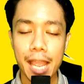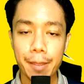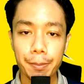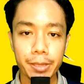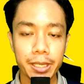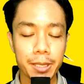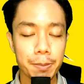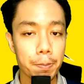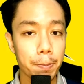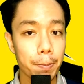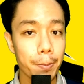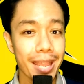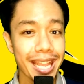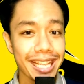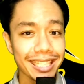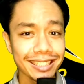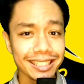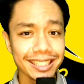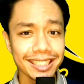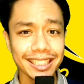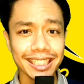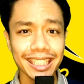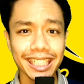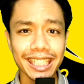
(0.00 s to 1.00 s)
I mean
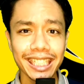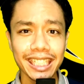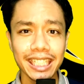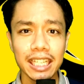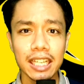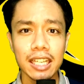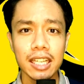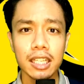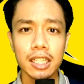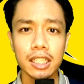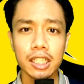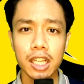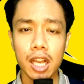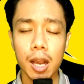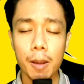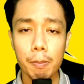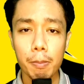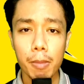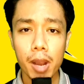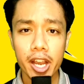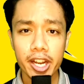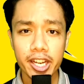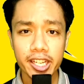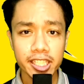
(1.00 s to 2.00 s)
basic
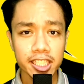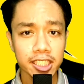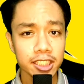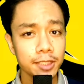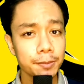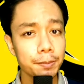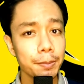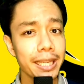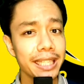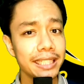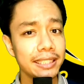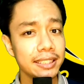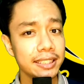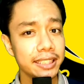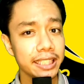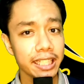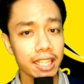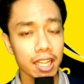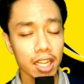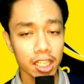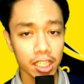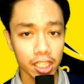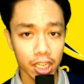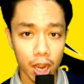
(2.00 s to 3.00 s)
commodities,
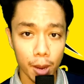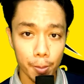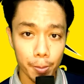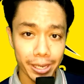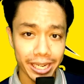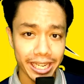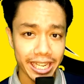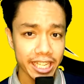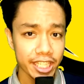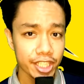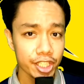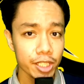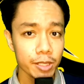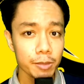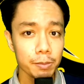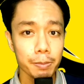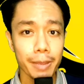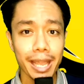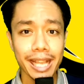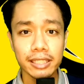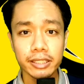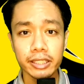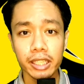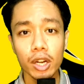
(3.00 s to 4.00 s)
basic accommodation,
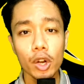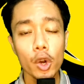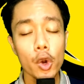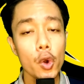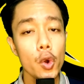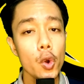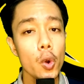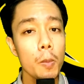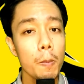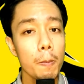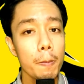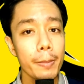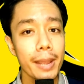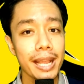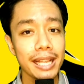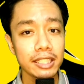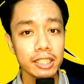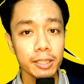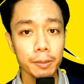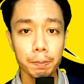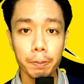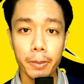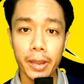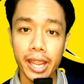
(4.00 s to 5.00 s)
basic room,
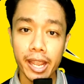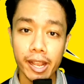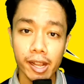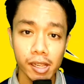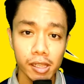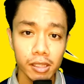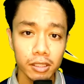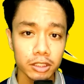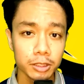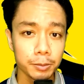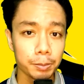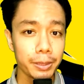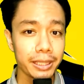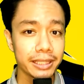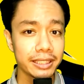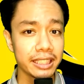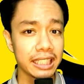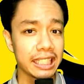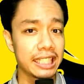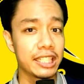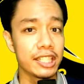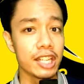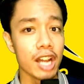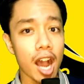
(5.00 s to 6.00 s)
basic pills,
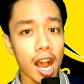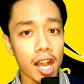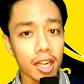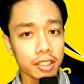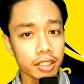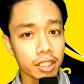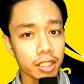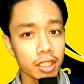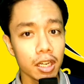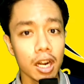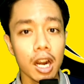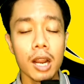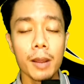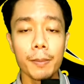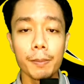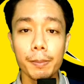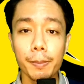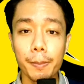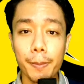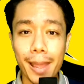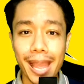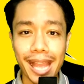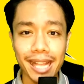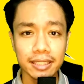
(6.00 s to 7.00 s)
basic doctor,
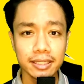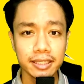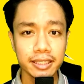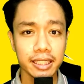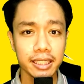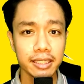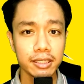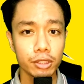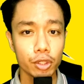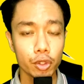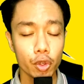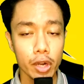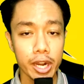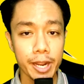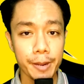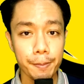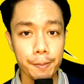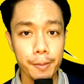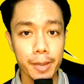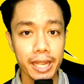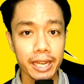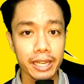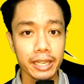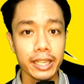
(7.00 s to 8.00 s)
basic
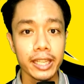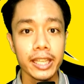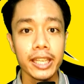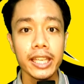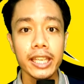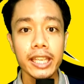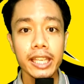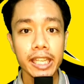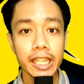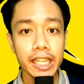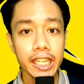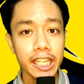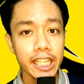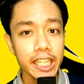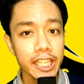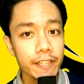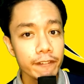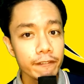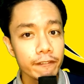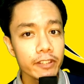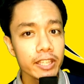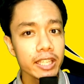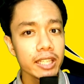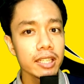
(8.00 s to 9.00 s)
treatment
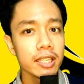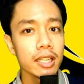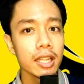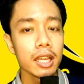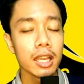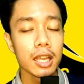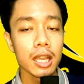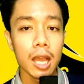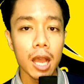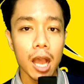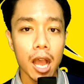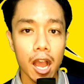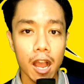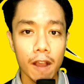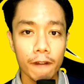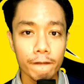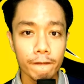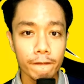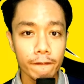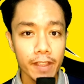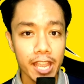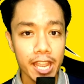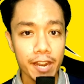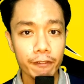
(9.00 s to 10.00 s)
even a
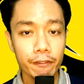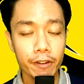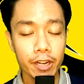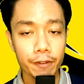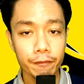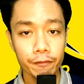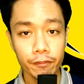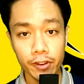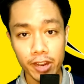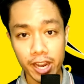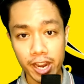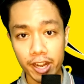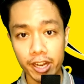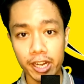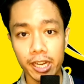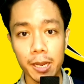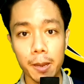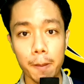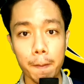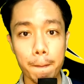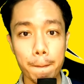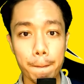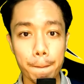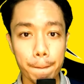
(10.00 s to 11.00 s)
very
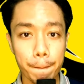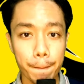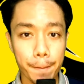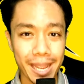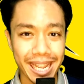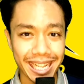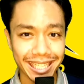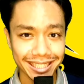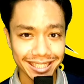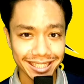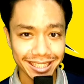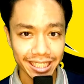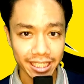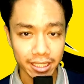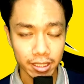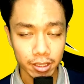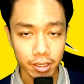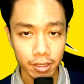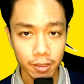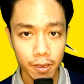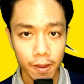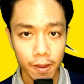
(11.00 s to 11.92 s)
very basic